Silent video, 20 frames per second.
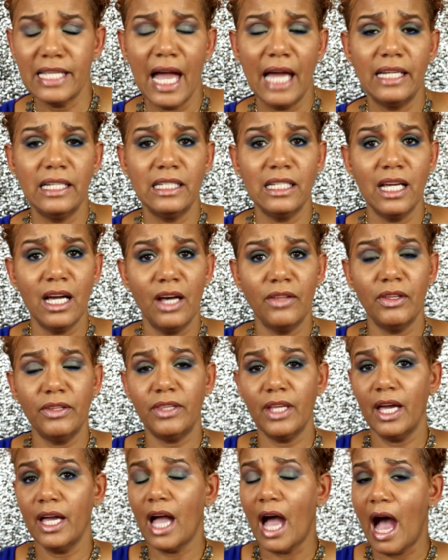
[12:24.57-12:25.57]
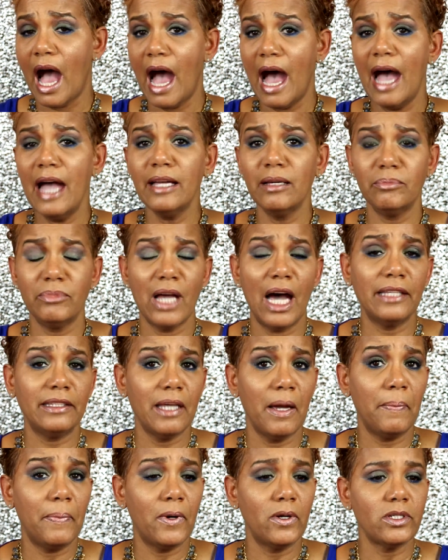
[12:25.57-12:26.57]
that, and the other thing. I am not
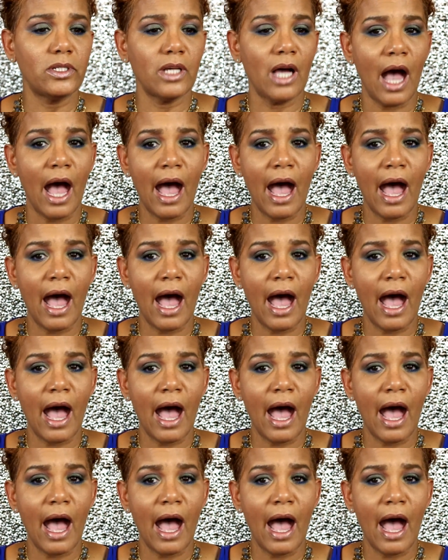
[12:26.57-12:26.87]
that person.